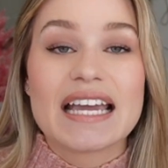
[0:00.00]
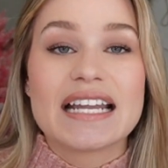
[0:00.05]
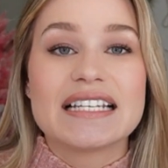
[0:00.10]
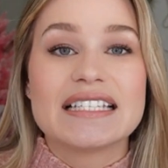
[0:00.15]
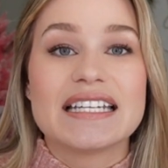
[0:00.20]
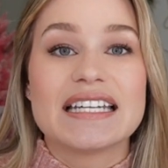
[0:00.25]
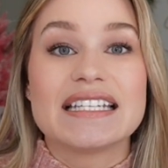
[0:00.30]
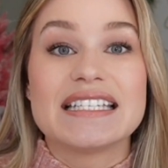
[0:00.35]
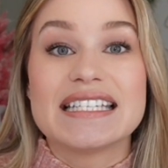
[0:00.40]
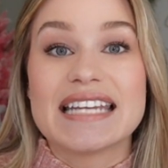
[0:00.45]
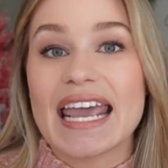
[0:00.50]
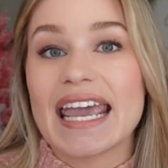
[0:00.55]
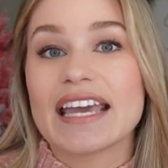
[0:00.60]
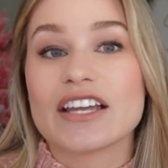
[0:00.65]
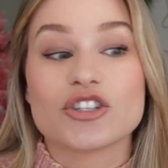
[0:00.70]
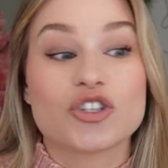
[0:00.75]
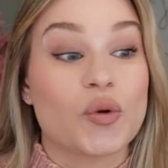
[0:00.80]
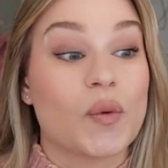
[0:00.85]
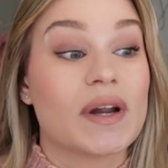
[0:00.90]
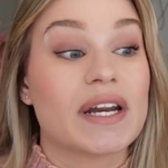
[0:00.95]
to
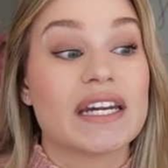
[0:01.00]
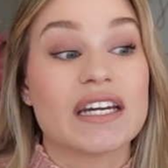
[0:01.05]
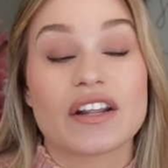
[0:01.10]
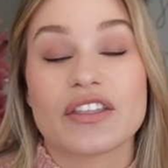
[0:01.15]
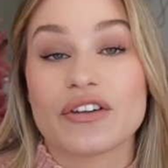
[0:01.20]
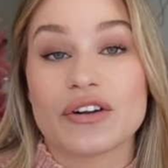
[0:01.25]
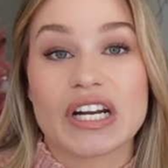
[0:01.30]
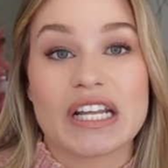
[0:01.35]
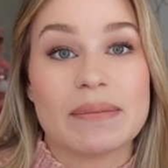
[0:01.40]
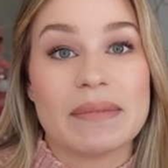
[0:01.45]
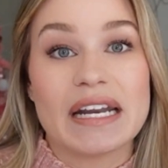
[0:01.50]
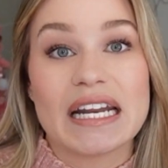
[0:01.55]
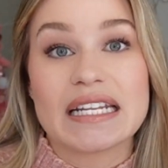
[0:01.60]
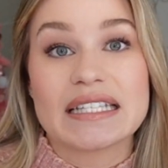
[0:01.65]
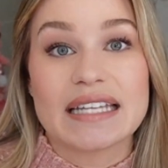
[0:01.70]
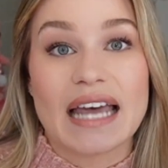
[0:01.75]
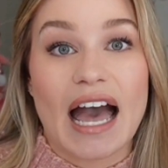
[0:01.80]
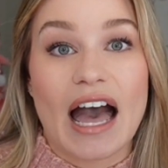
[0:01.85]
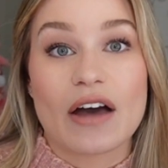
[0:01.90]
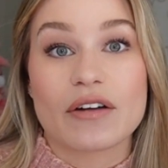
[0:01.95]
take 20 to 30
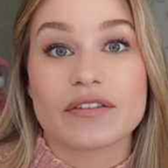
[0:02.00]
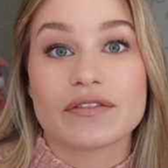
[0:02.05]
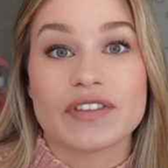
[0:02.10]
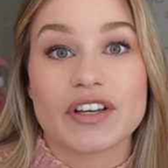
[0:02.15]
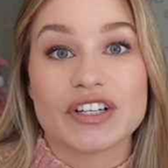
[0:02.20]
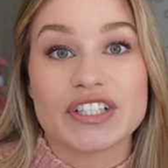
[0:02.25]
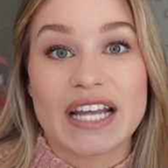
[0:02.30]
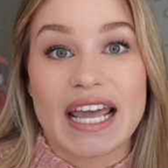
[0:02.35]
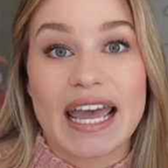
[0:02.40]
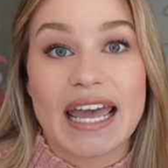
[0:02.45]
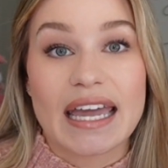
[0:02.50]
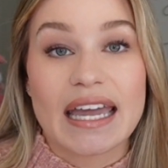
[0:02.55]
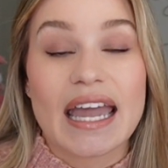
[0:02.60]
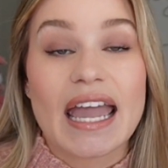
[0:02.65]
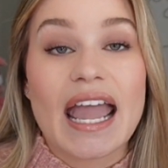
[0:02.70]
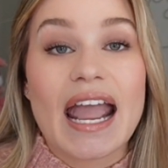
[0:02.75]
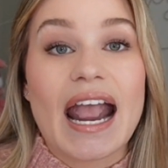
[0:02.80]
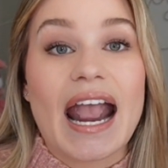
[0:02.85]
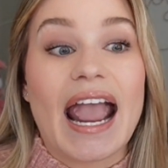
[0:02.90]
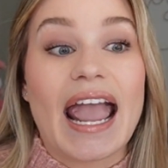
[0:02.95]
minutes out of their day
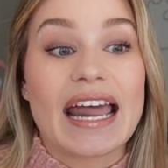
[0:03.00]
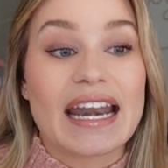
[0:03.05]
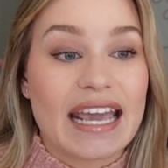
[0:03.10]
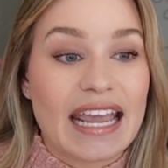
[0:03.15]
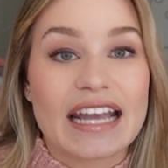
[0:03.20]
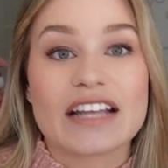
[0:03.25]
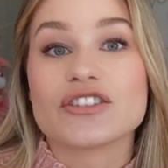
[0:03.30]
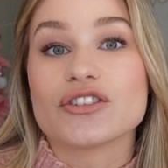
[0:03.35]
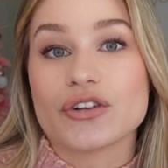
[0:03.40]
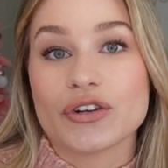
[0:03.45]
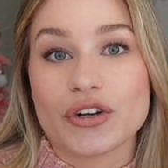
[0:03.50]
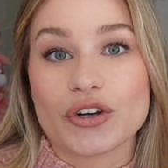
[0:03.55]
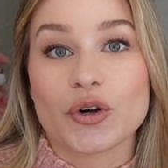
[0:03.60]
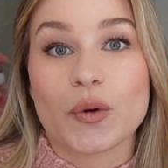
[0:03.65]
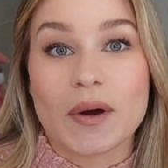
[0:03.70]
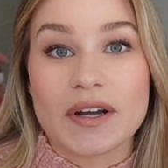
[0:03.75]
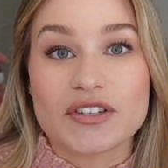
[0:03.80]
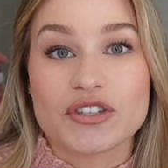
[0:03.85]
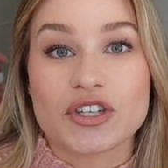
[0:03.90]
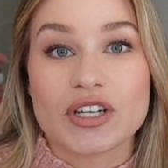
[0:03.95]
and answer your
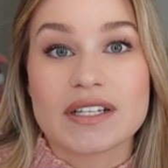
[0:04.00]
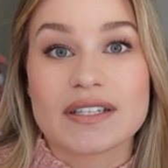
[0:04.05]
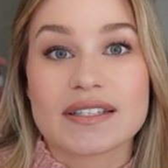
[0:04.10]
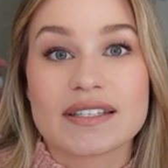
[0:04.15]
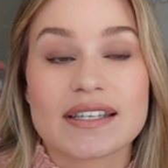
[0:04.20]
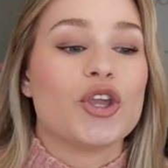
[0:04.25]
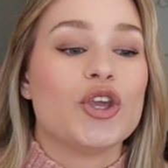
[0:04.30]
questions.